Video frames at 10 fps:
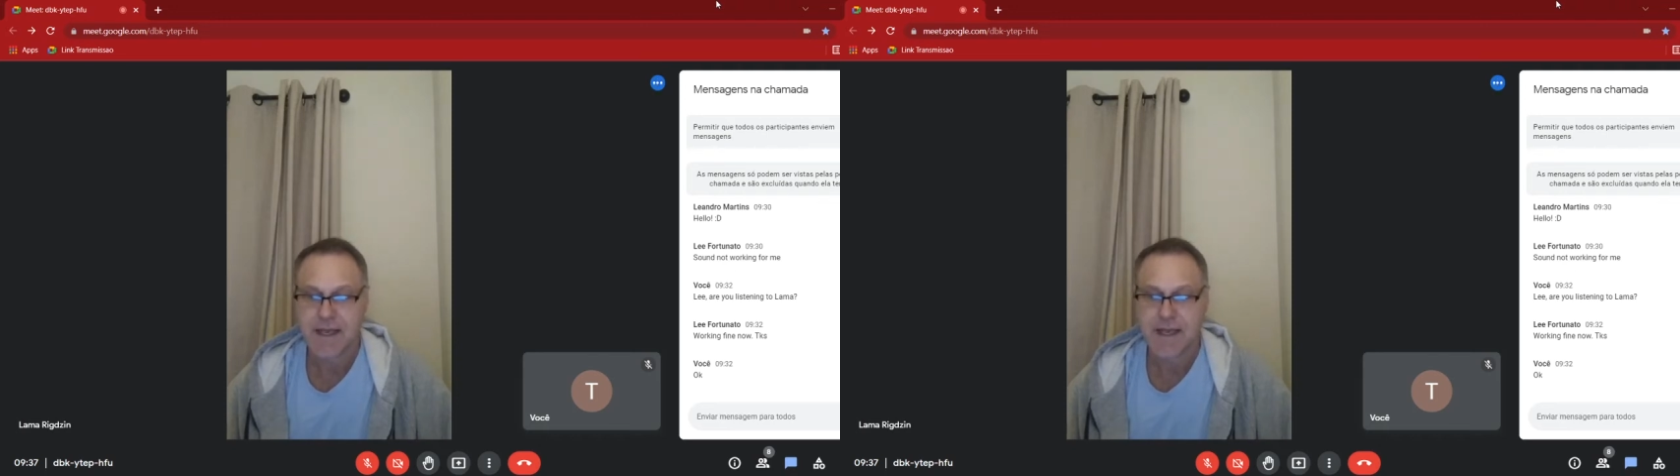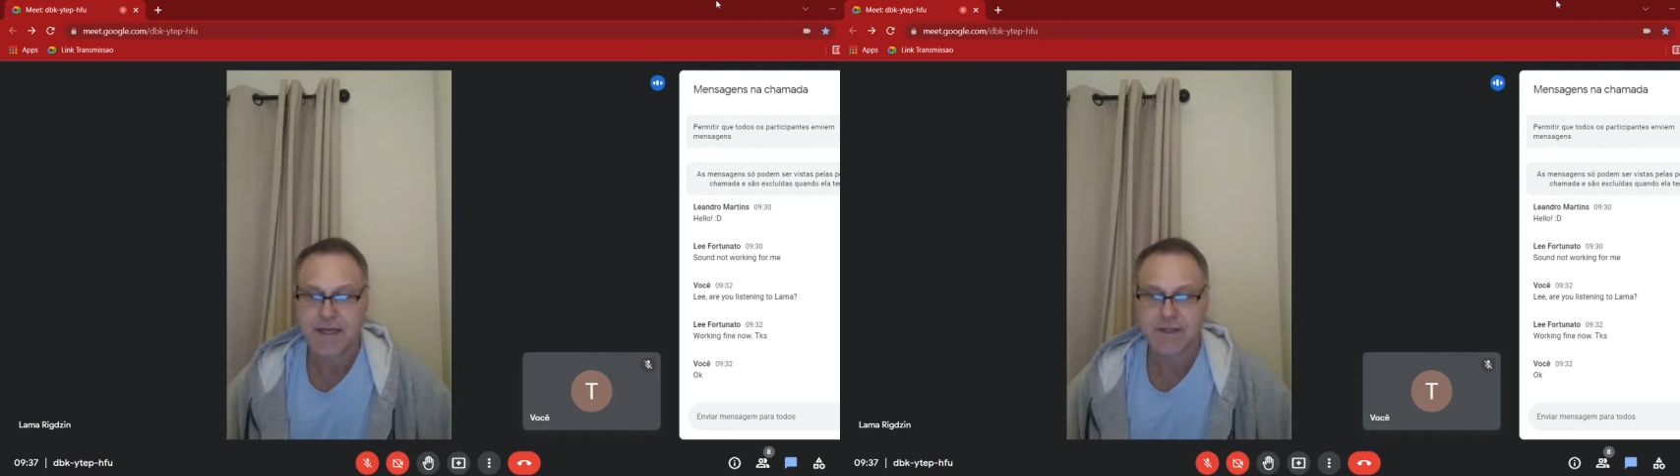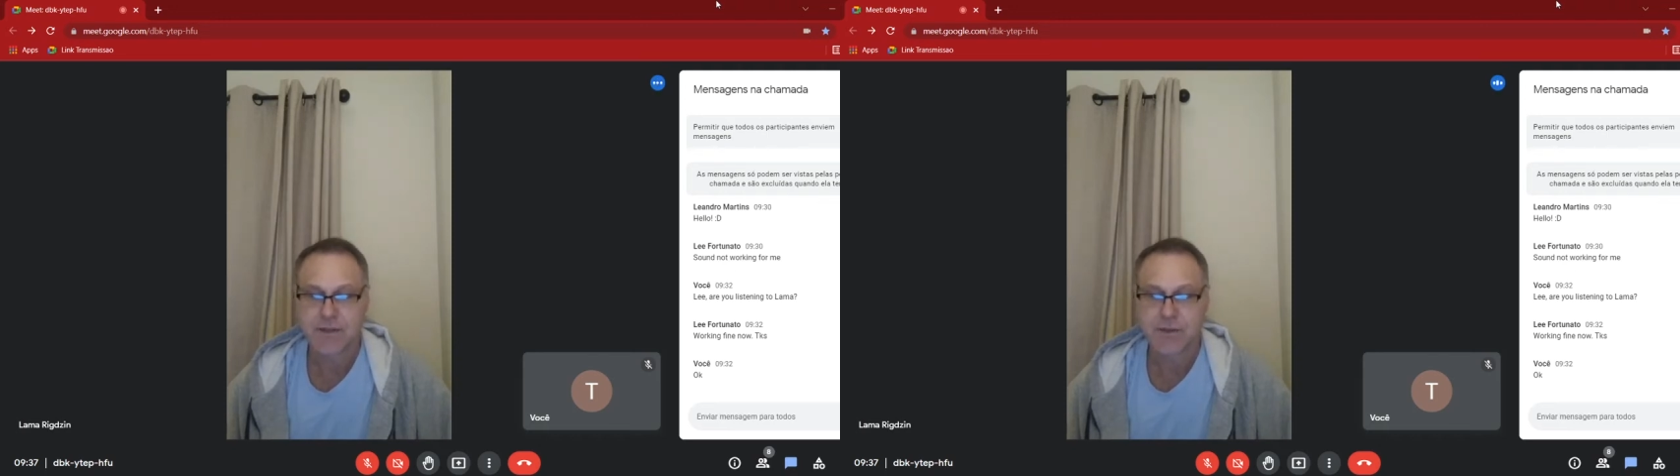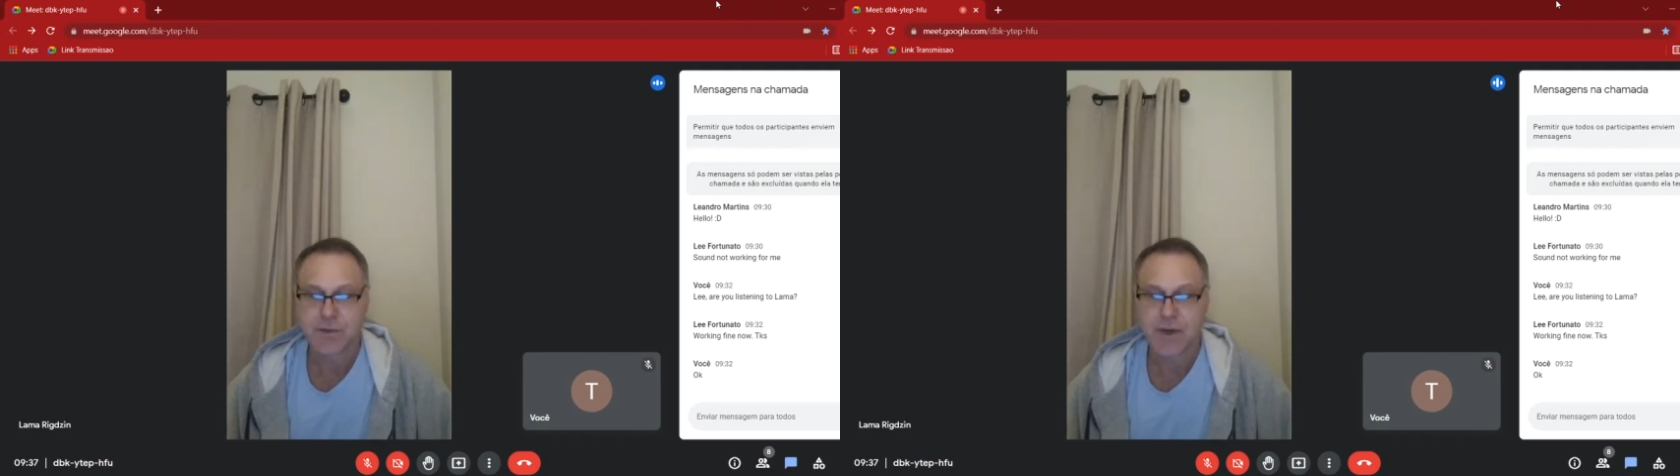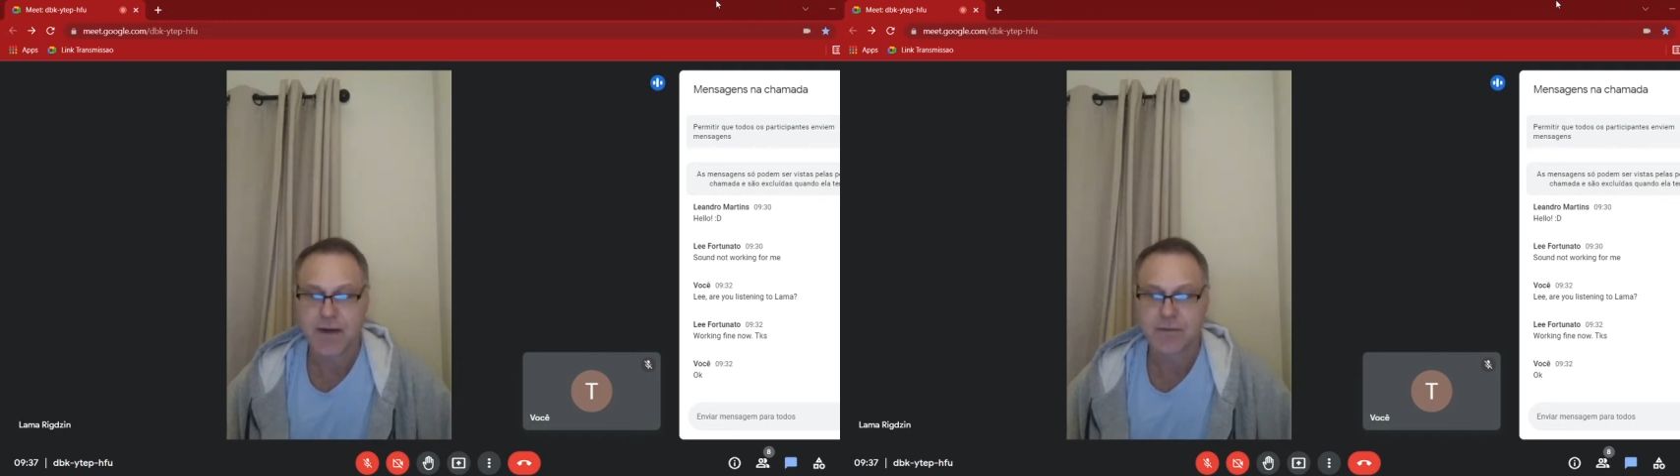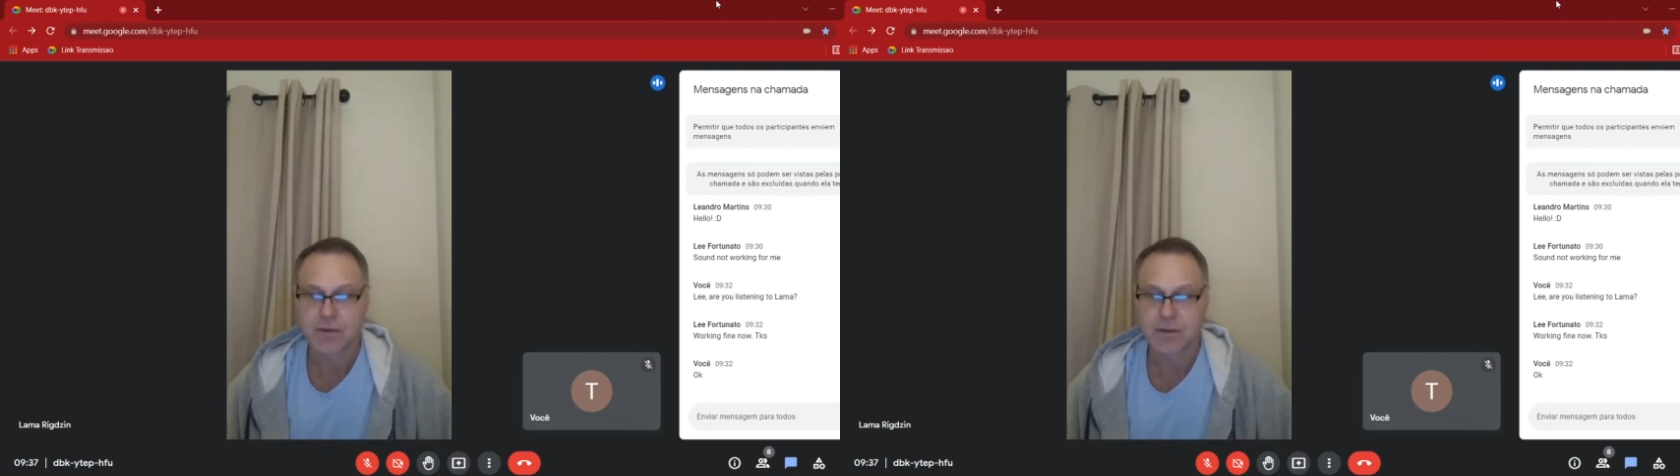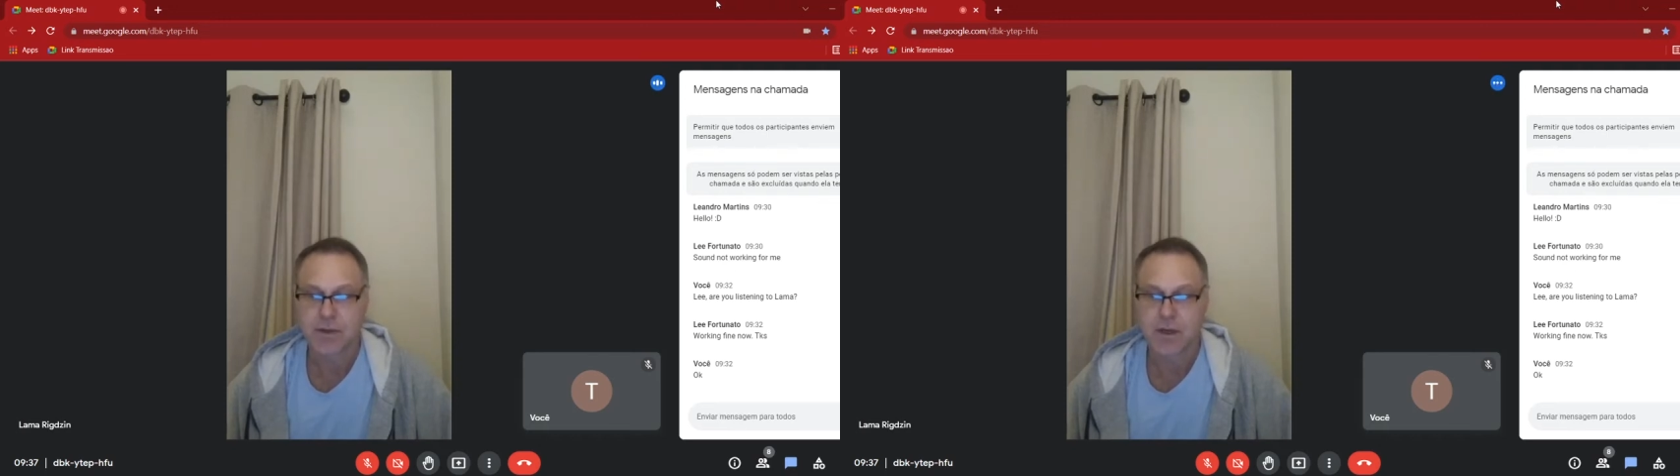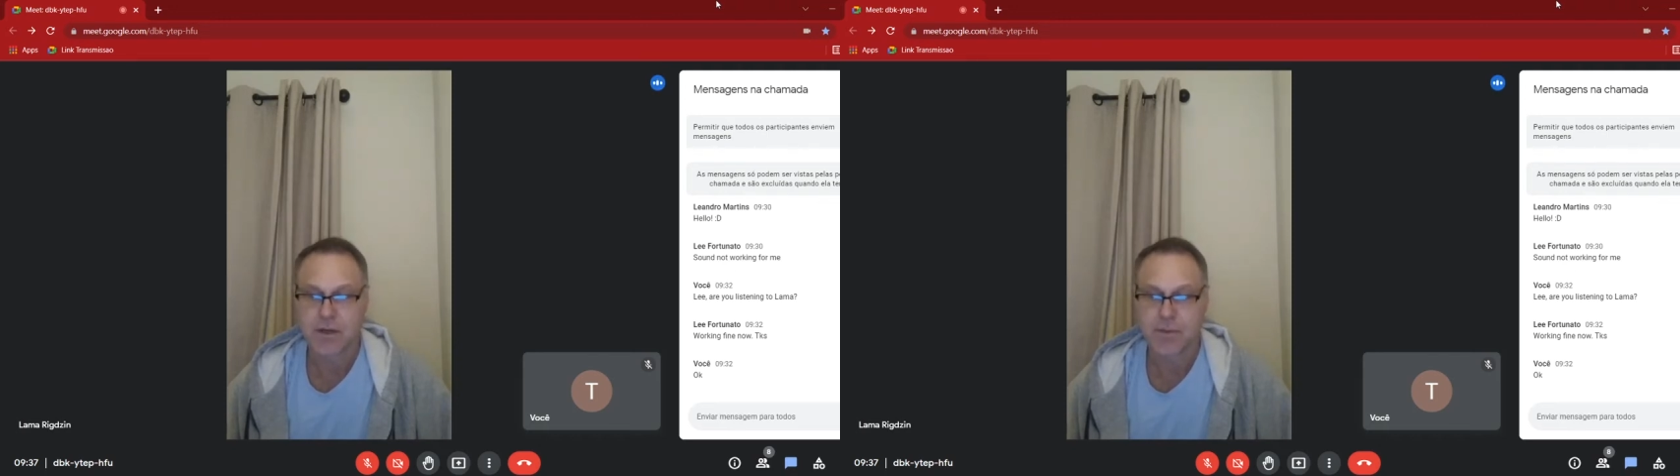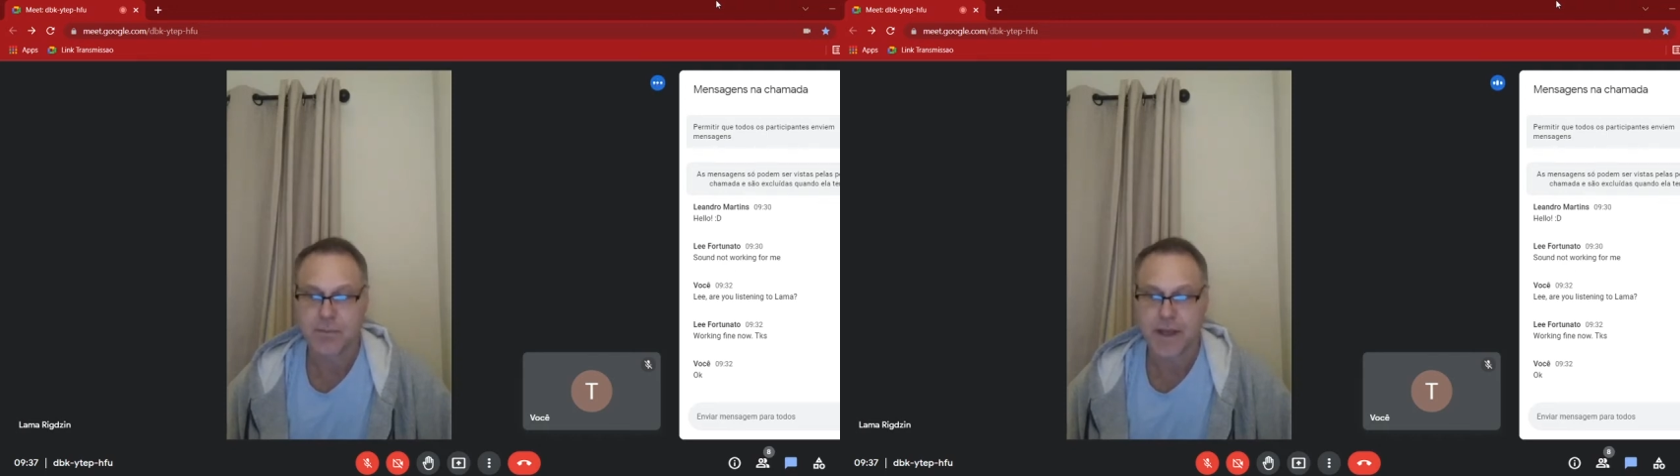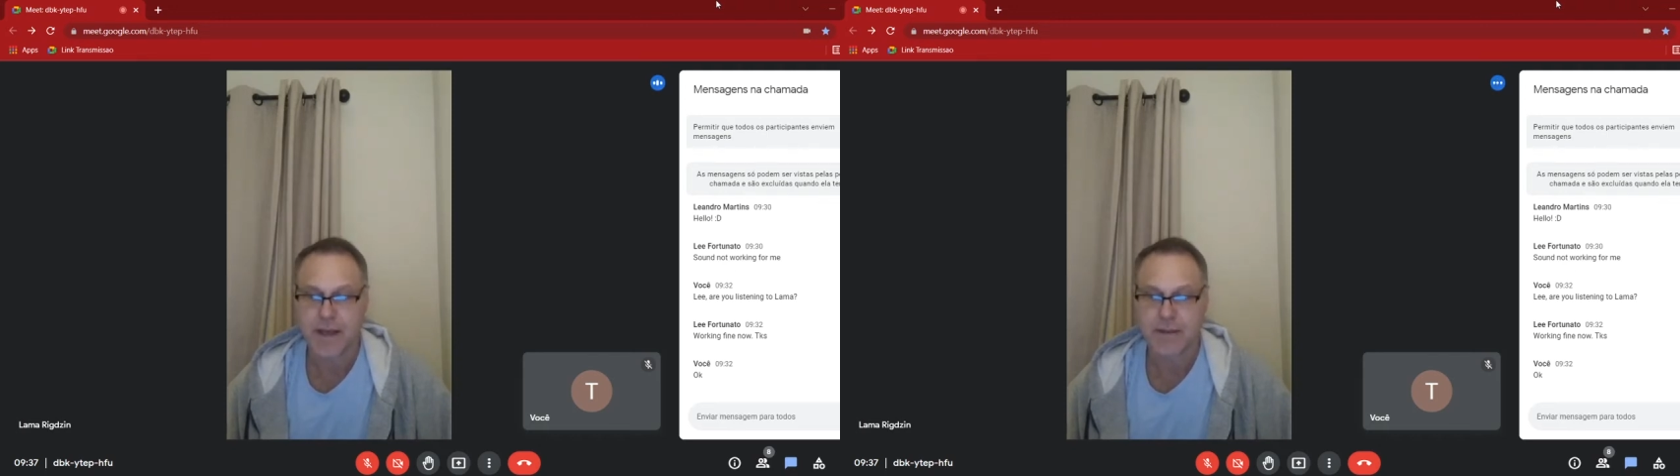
as the traveler on the path.